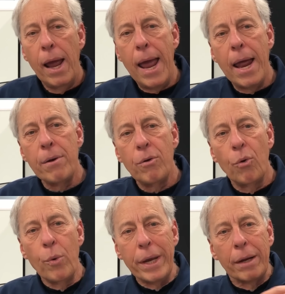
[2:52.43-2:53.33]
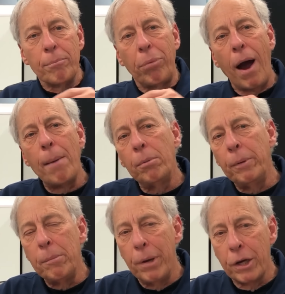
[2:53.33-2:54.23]
And we can
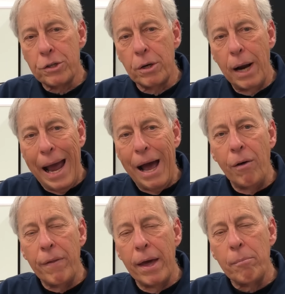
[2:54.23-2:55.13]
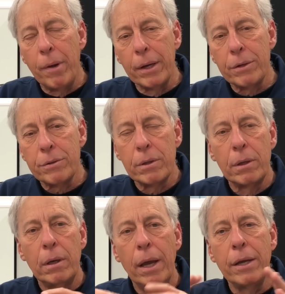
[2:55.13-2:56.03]
probably picture how that makes
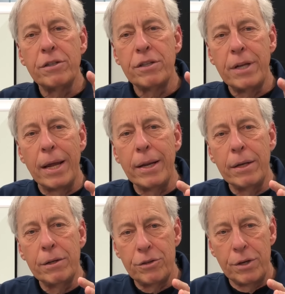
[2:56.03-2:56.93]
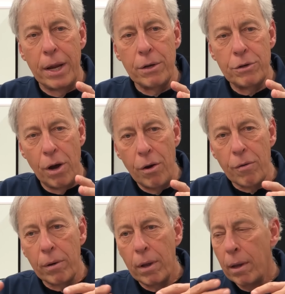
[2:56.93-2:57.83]
a steady state
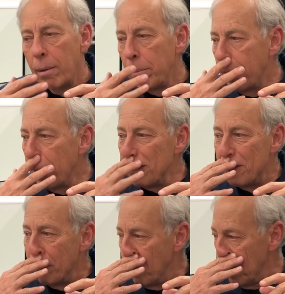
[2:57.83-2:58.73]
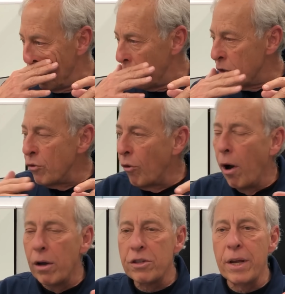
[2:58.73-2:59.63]
tone. Because if we were to
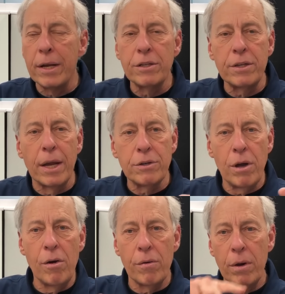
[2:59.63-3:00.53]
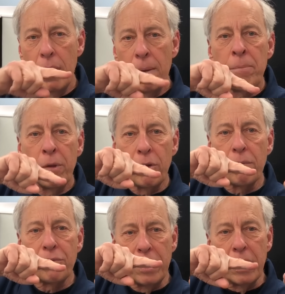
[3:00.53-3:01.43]
draw a steady state tone,
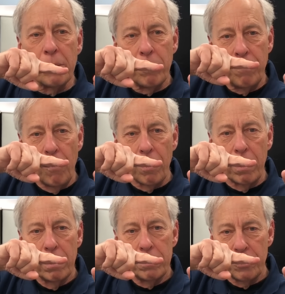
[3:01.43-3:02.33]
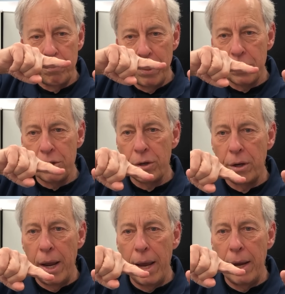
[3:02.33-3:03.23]
you've seen it before. Just
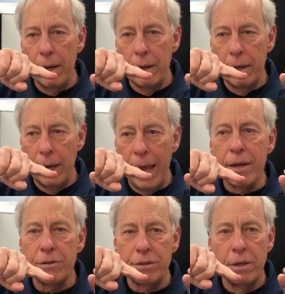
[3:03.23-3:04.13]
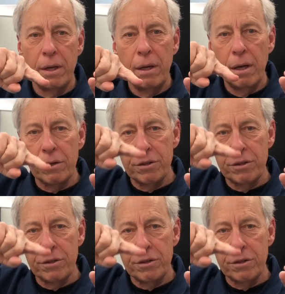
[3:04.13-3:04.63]
picture a S, a